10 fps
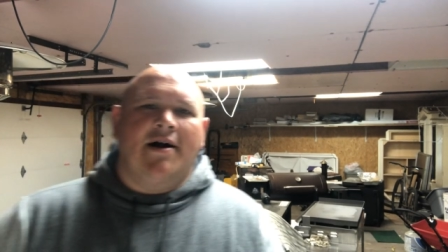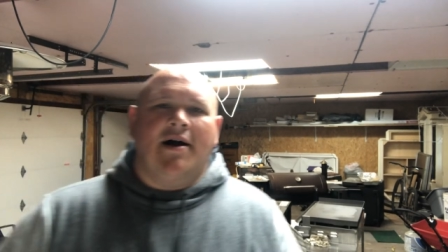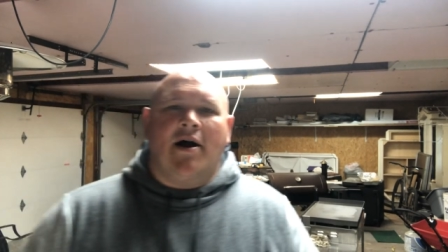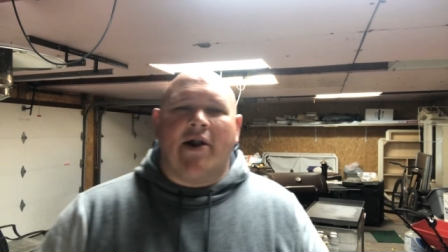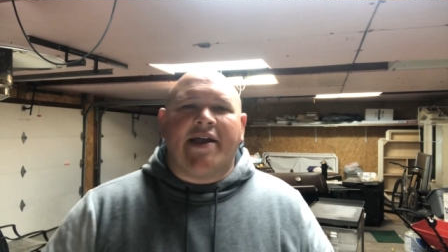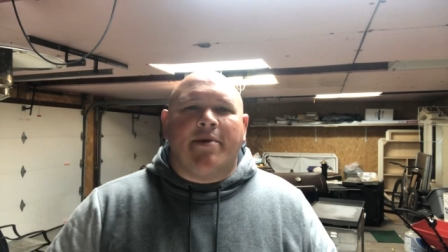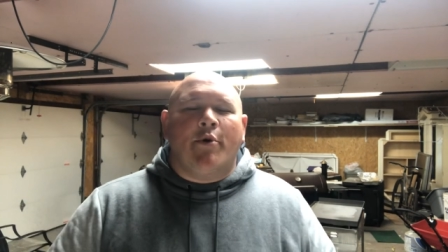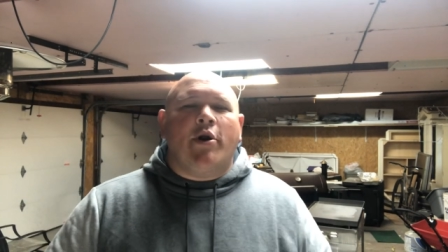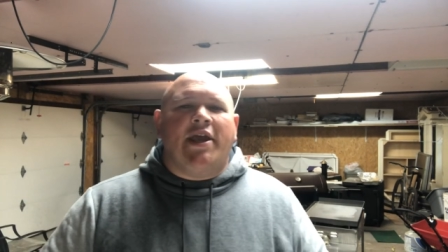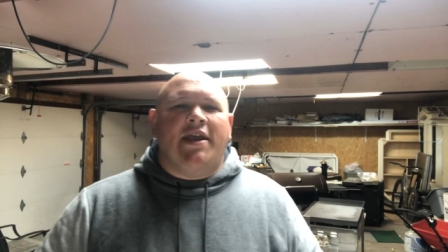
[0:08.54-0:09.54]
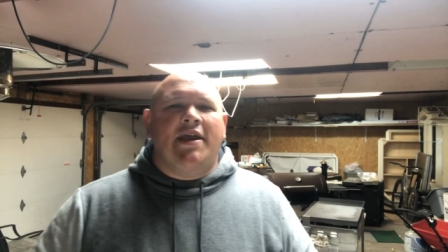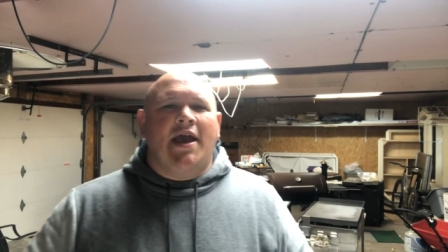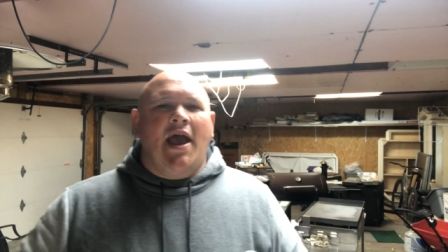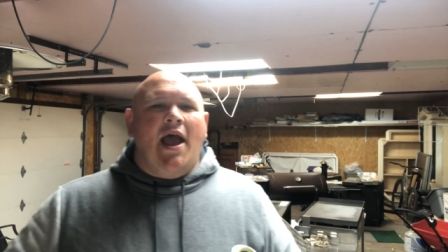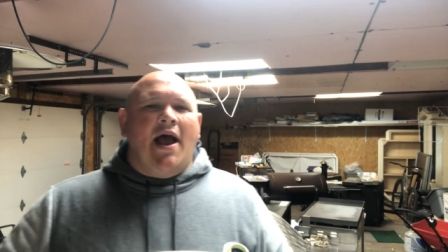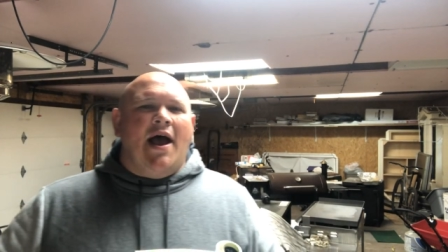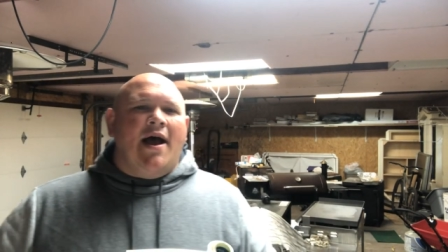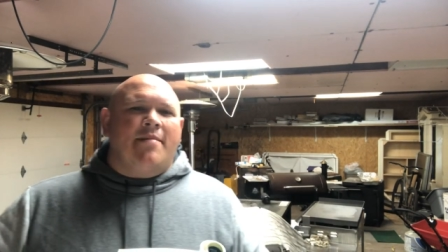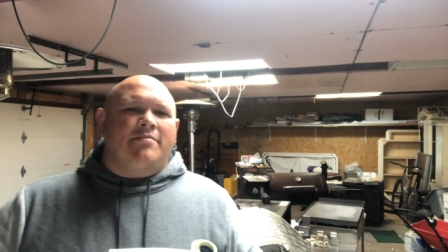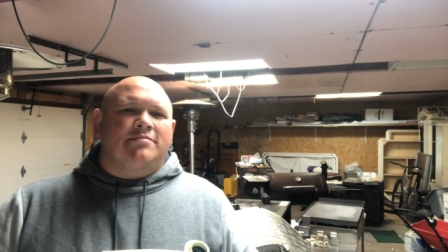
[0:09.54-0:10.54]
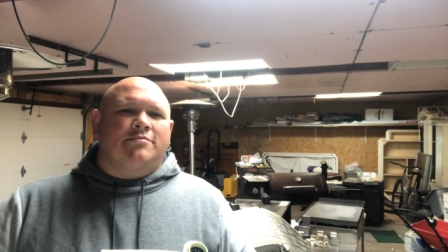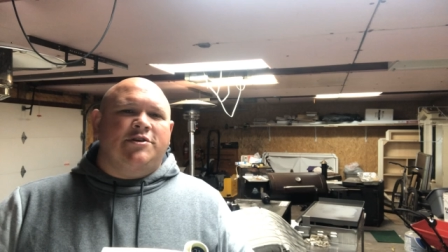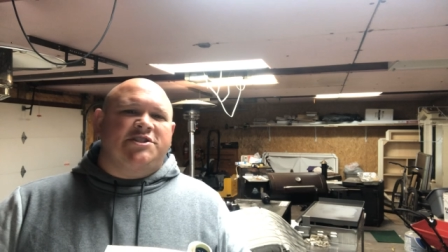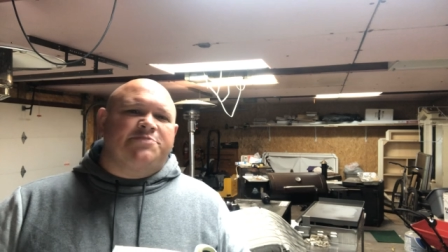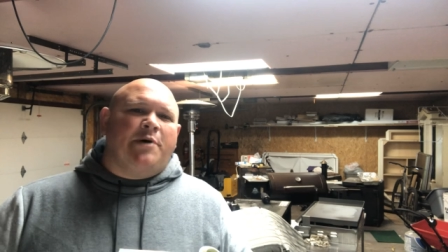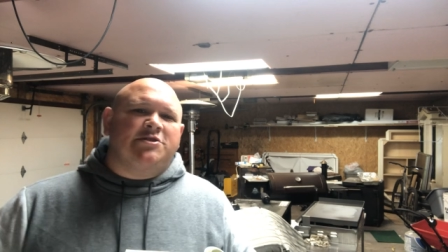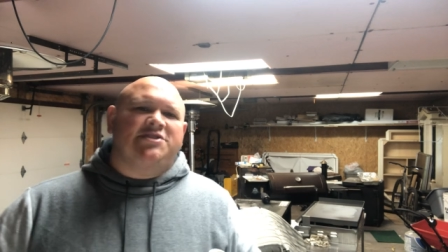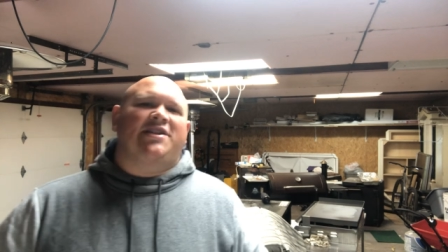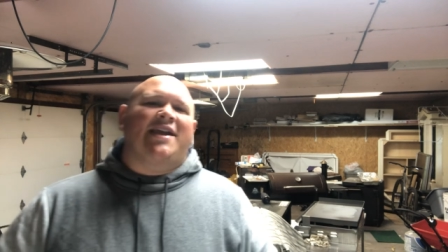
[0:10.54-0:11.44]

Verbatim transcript: All right, good morning. Um, we just posted the